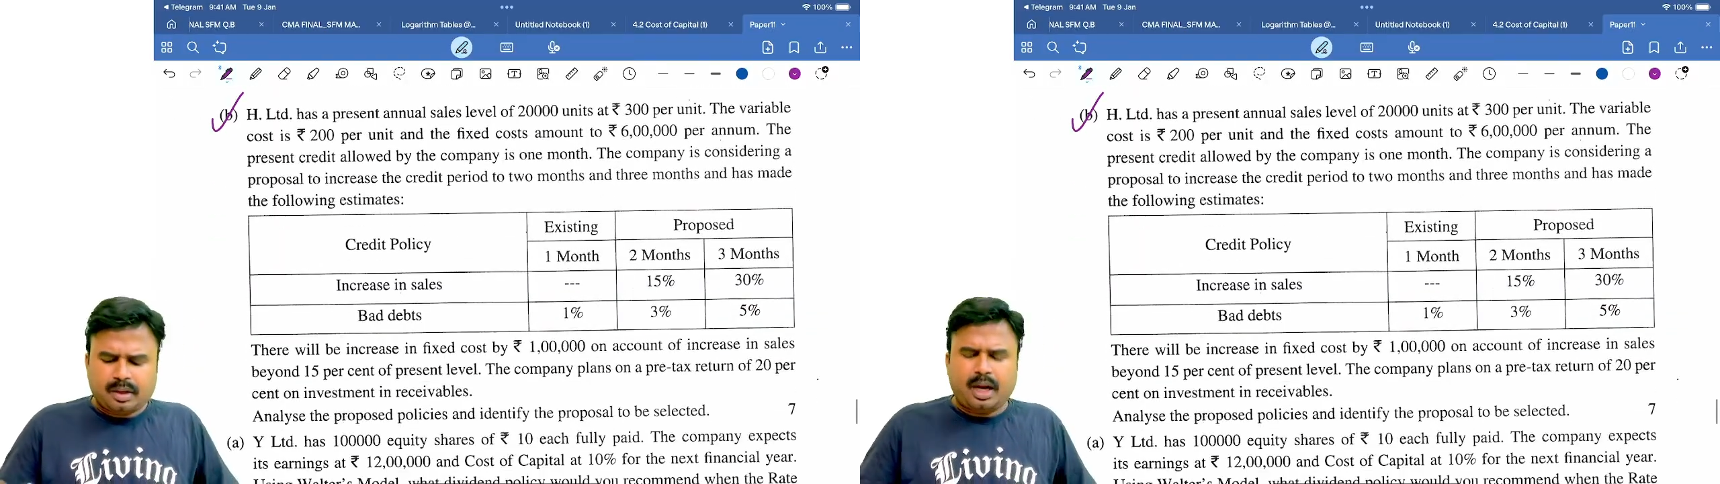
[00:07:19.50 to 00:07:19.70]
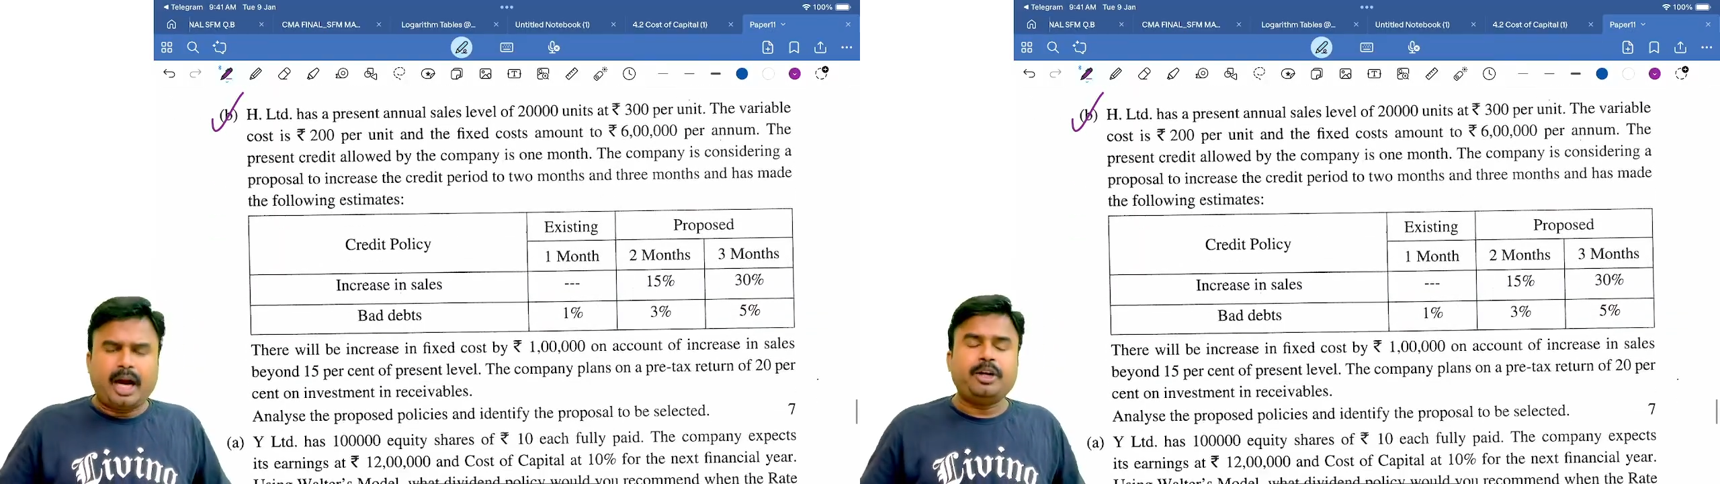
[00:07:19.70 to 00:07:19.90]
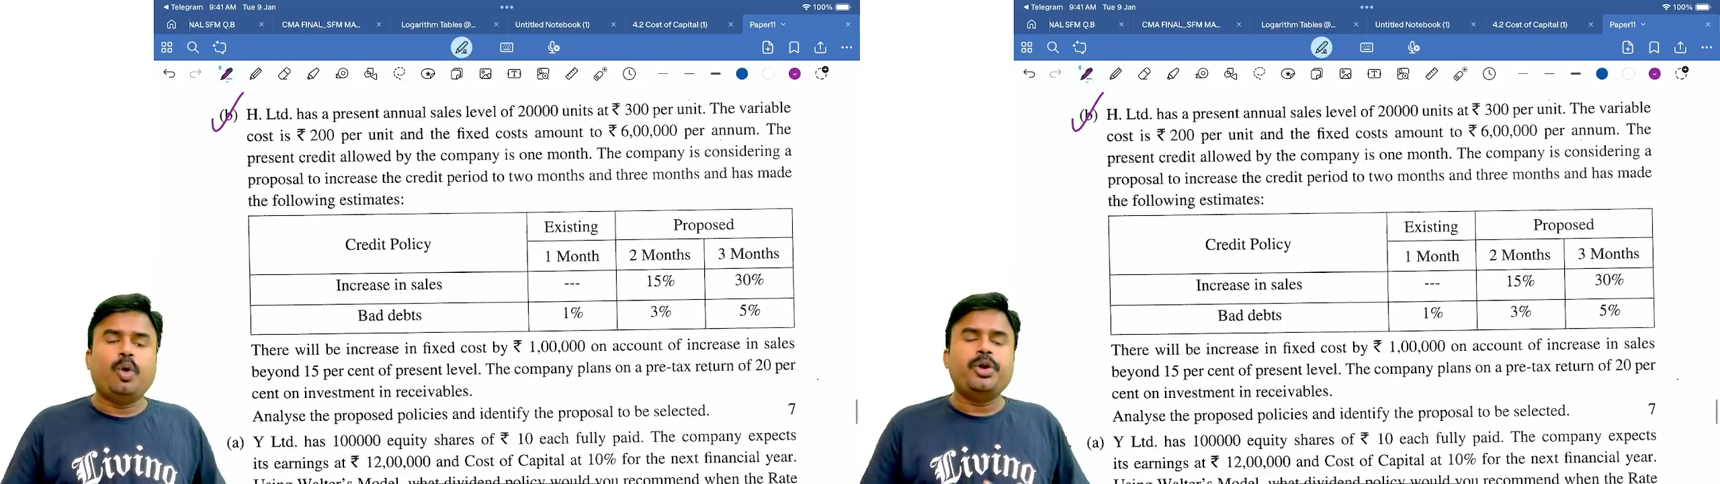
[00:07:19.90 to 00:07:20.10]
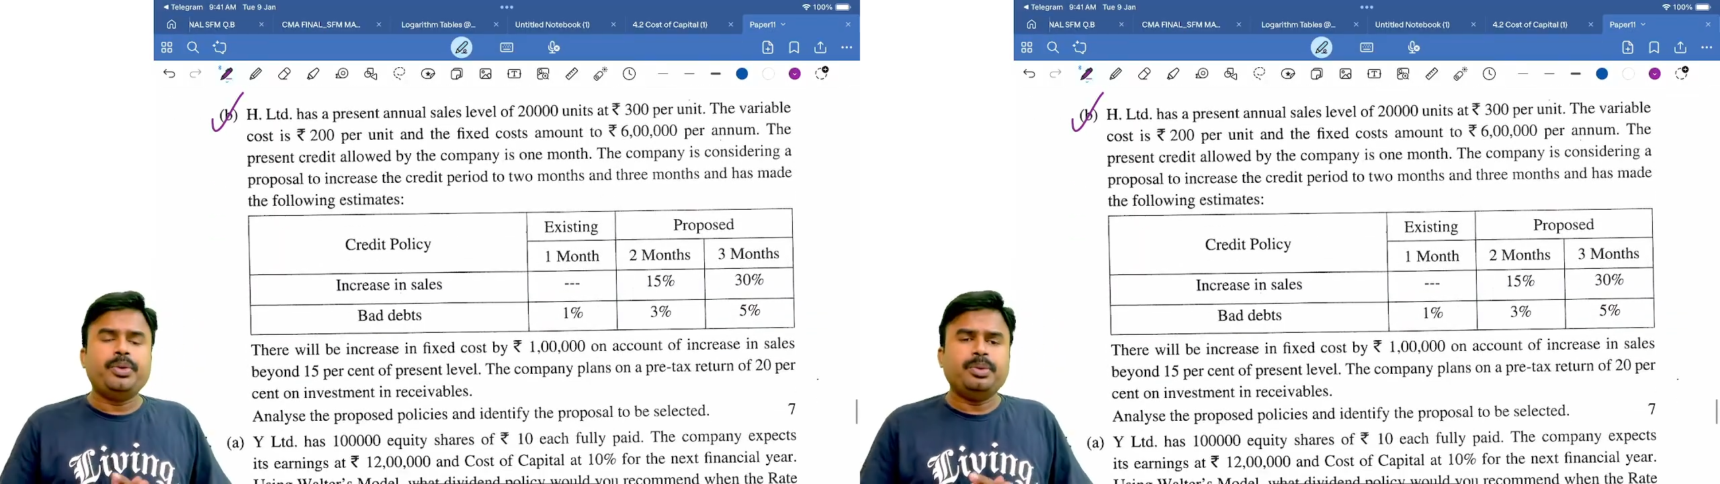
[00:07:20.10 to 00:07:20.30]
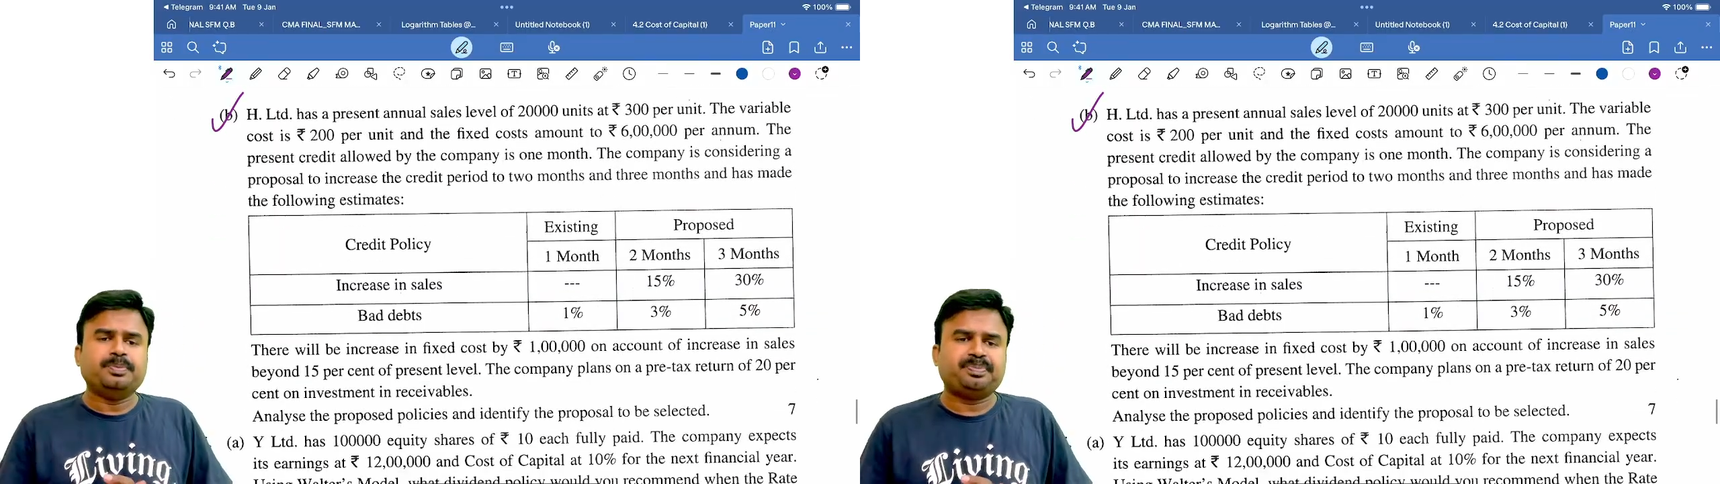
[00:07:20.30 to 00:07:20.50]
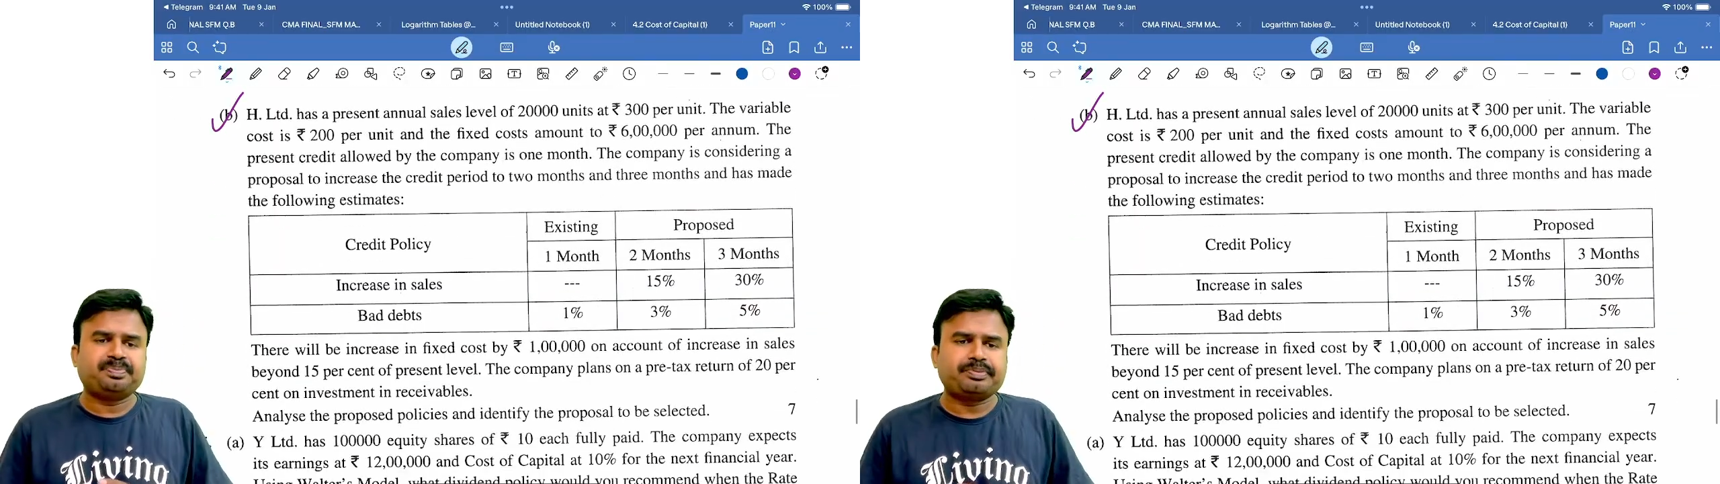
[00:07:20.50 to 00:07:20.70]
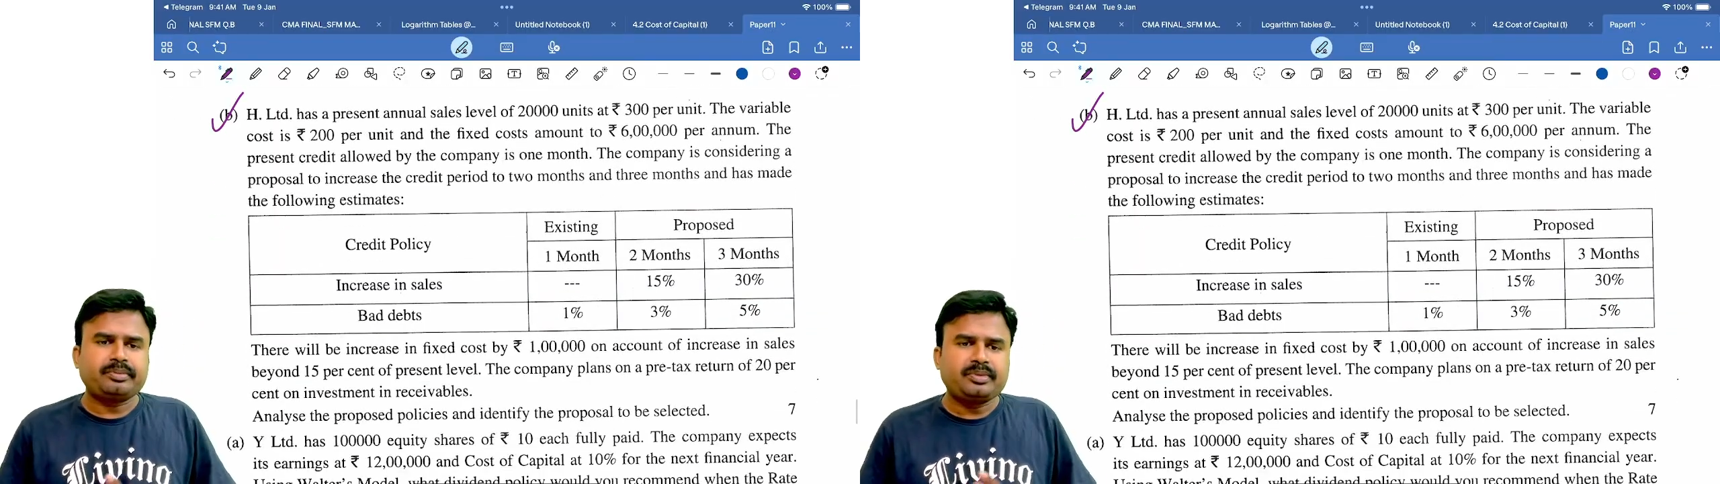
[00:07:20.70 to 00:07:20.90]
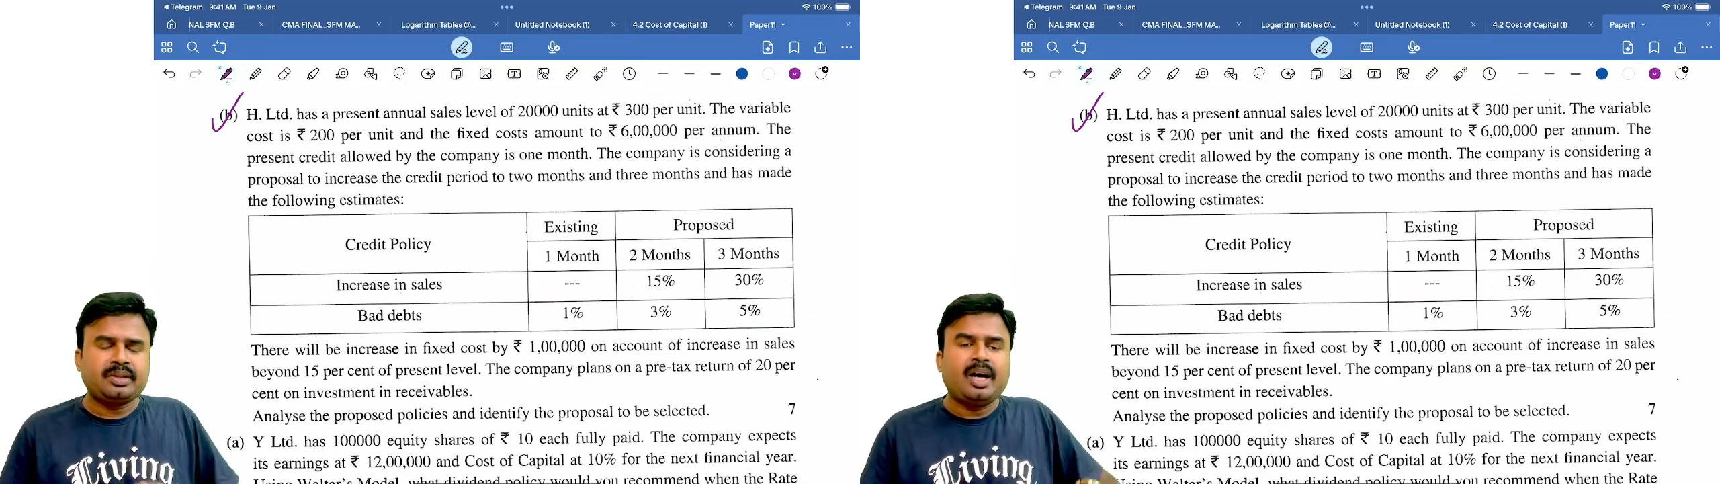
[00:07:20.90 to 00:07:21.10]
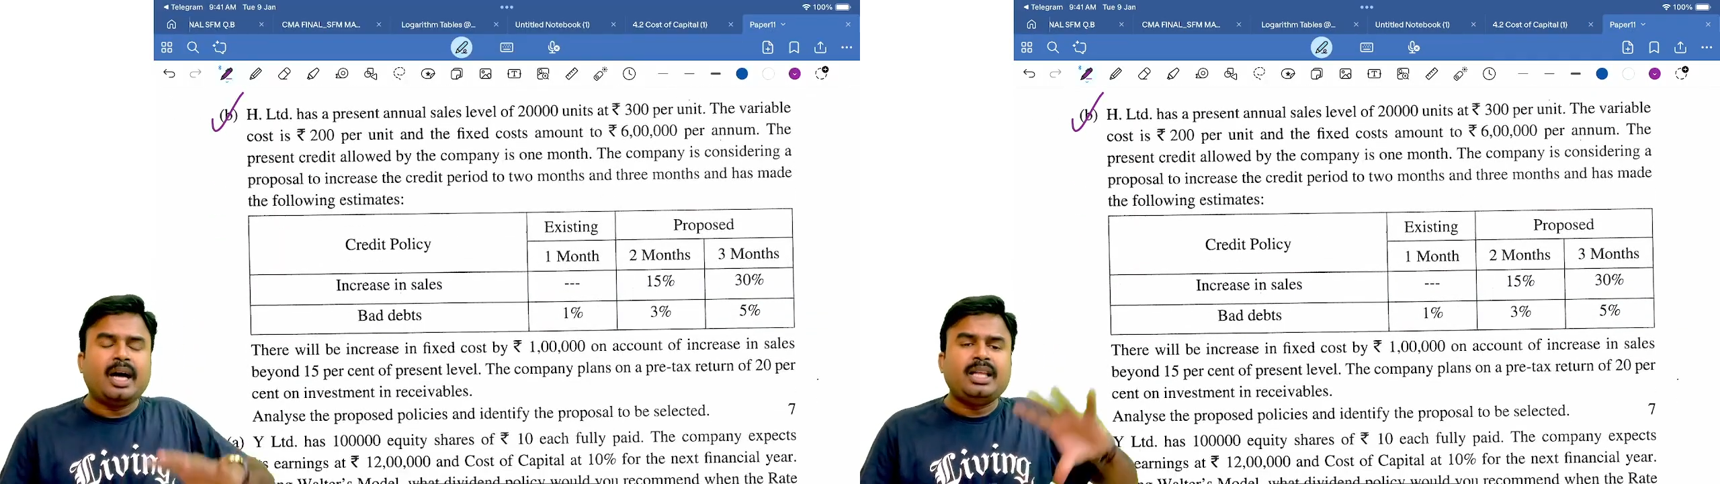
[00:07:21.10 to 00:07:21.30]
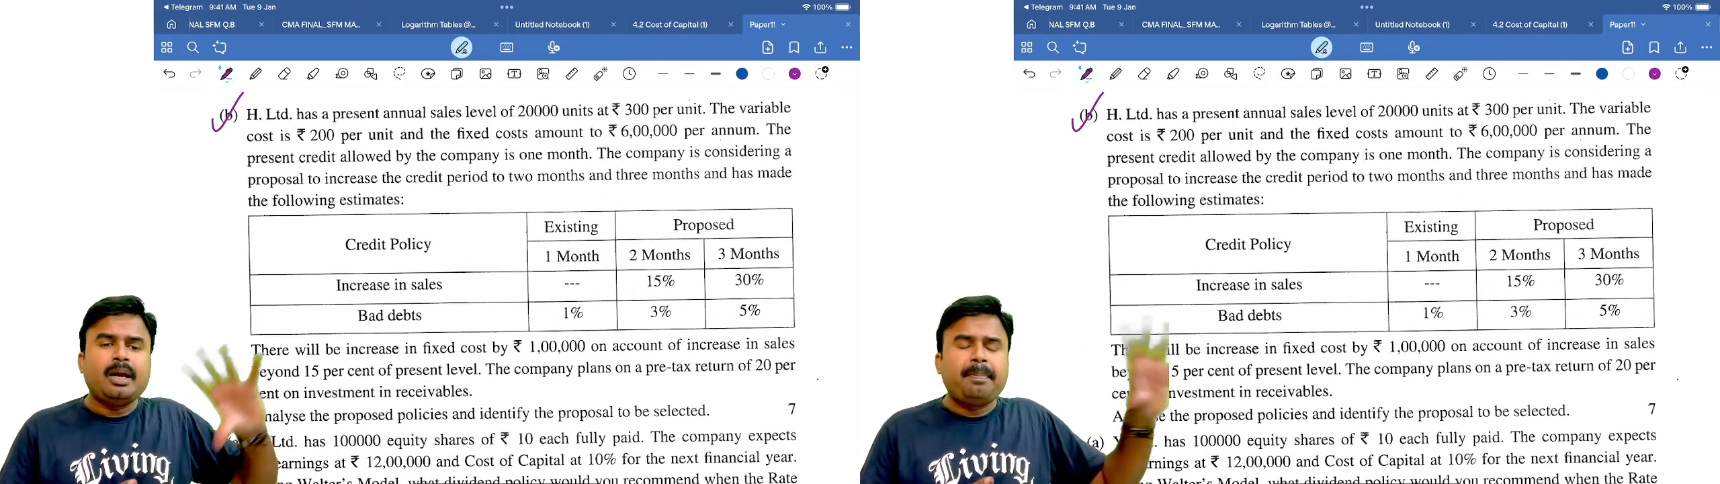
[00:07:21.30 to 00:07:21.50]
I told you the
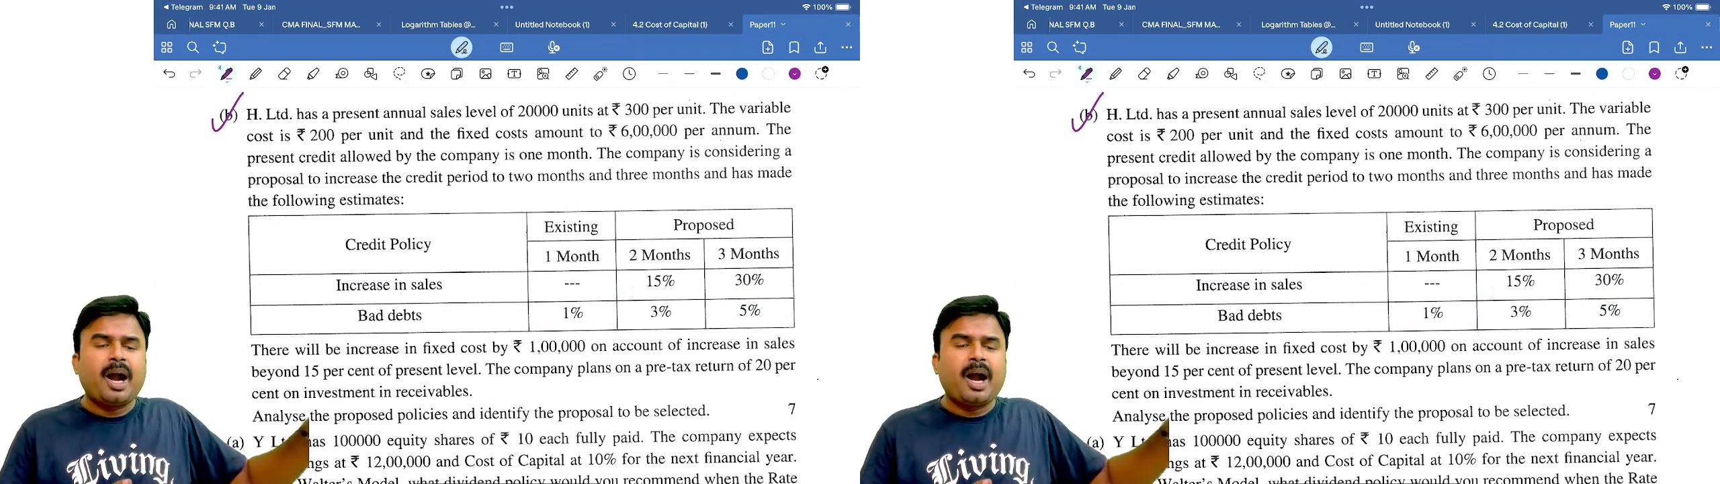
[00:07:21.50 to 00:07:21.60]
other